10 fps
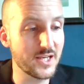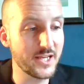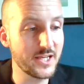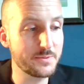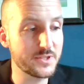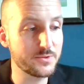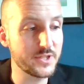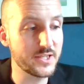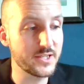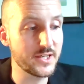link
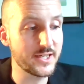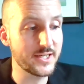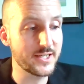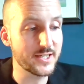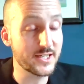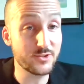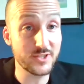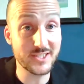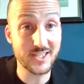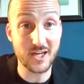between
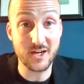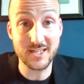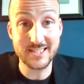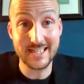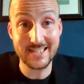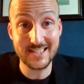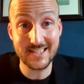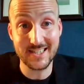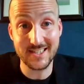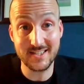countries that are indebted
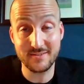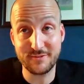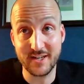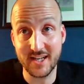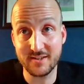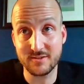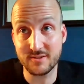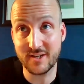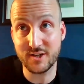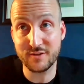and
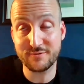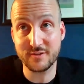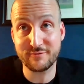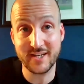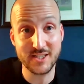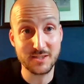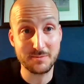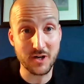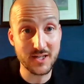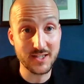very often on financial
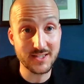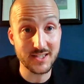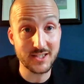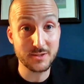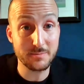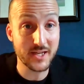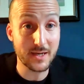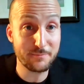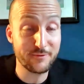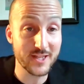markets and need to make
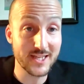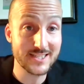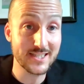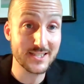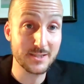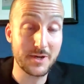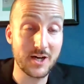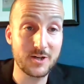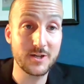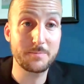up for that debt
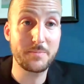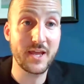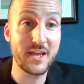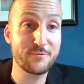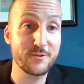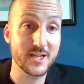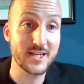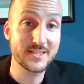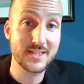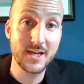somehow and pay for
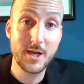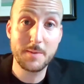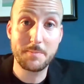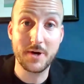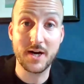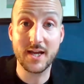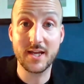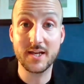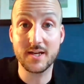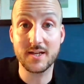that
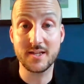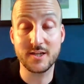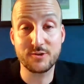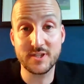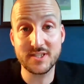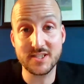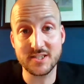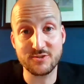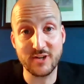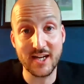by the increased
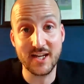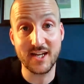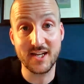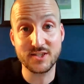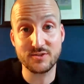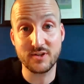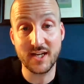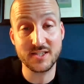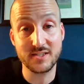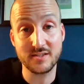
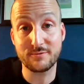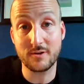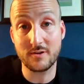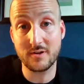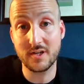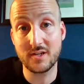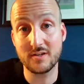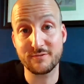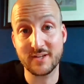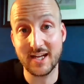extraction of oil,
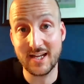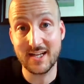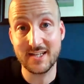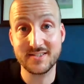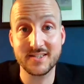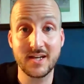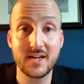of gas,